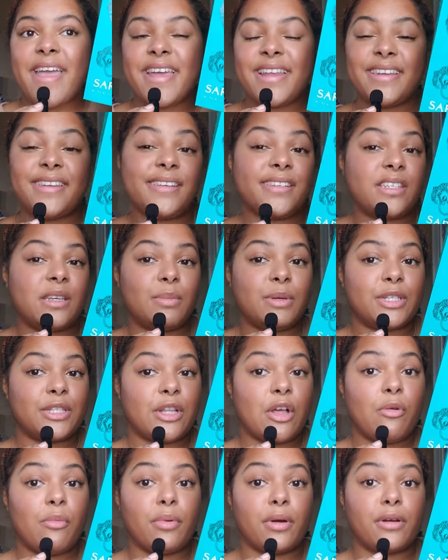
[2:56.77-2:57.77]
it needs to be
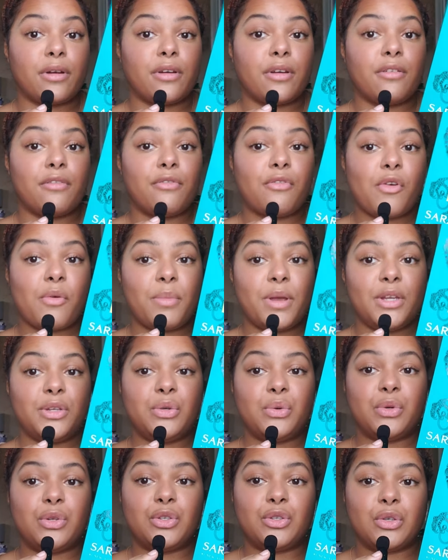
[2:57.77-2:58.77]
slow burn for me
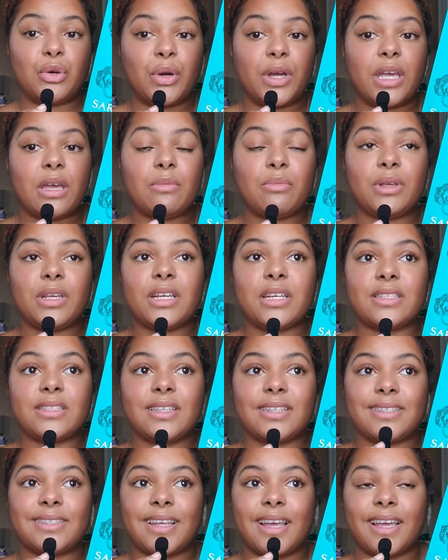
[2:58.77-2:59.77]
to enjoy it. Because
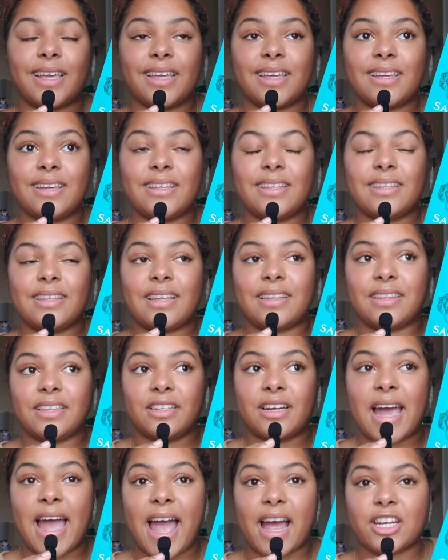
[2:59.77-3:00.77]
the second that
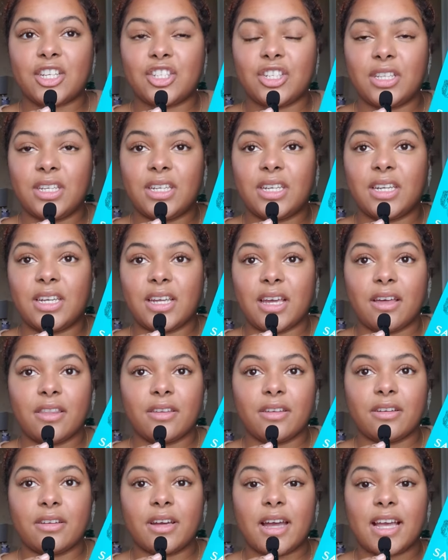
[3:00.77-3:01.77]
they're actually
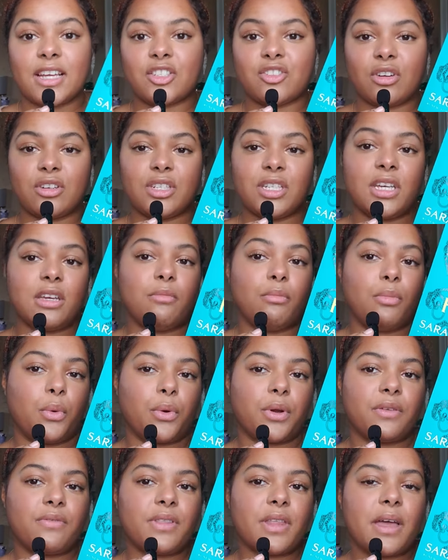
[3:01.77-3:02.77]
together, I start to
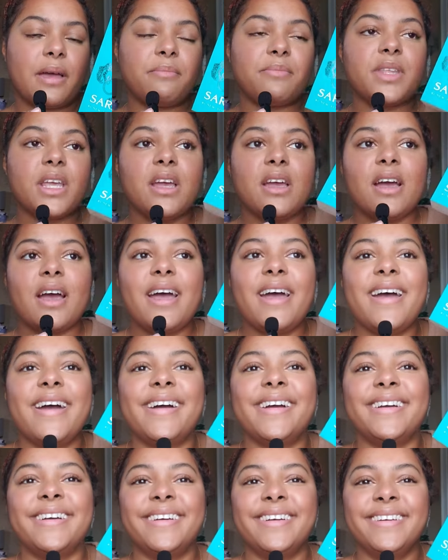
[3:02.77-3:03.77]
bored of them.
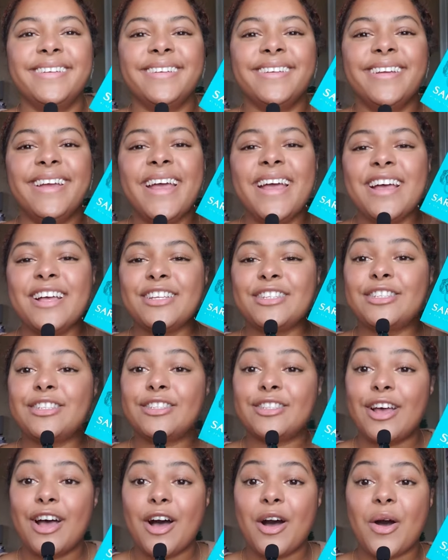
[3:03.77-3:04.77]

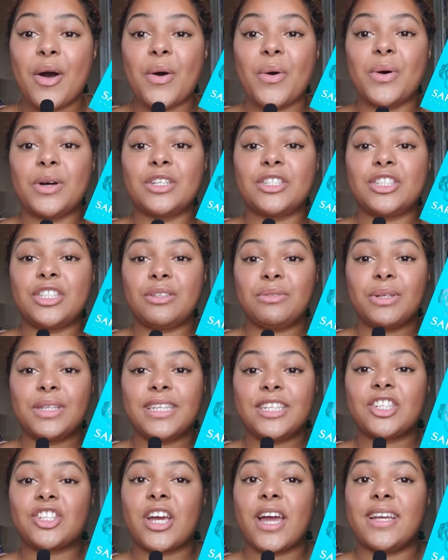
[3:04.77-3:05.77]
So she
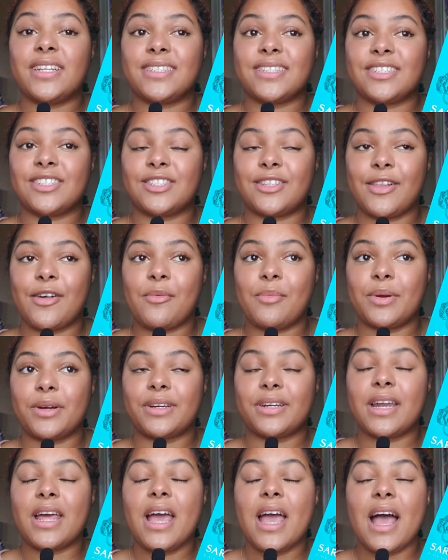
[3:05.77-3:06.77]
really shines in slow
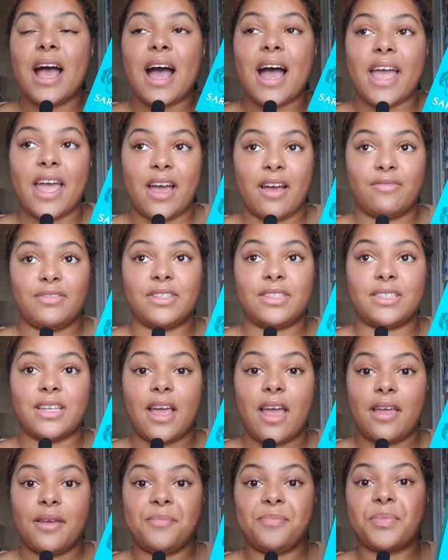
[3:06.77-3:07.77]
burn, I have to
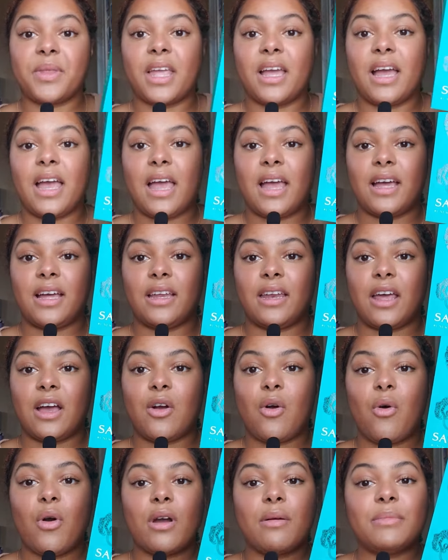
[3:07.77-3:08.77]
say. And
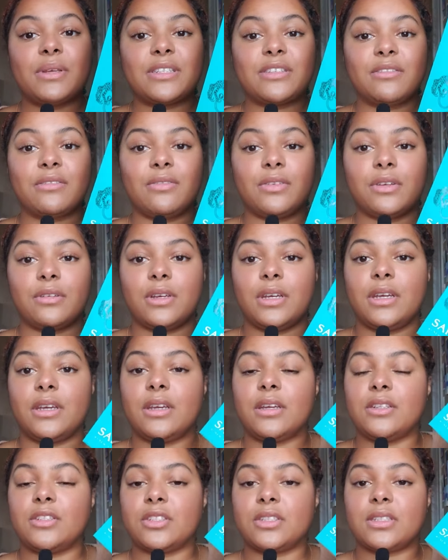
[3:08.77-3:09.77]
A Court of Mist and
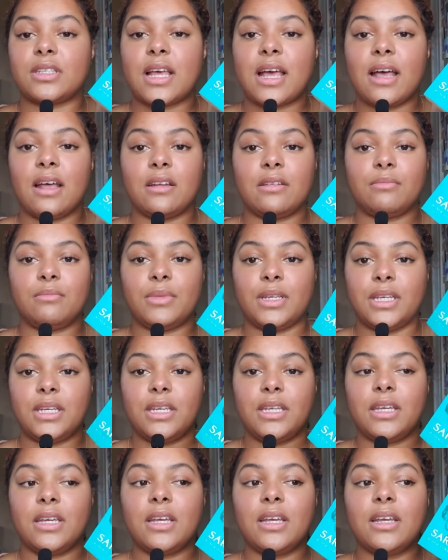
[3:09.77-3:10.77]
Fury just had
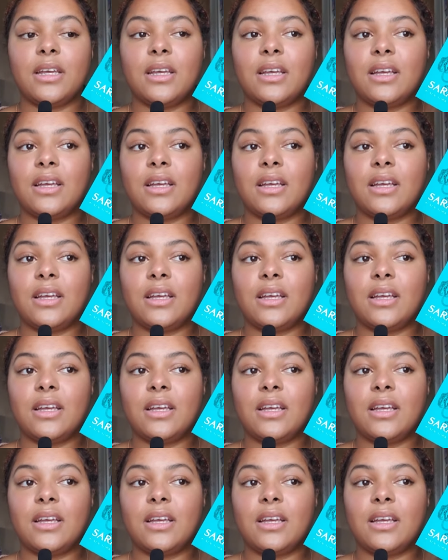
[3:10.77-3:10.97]
me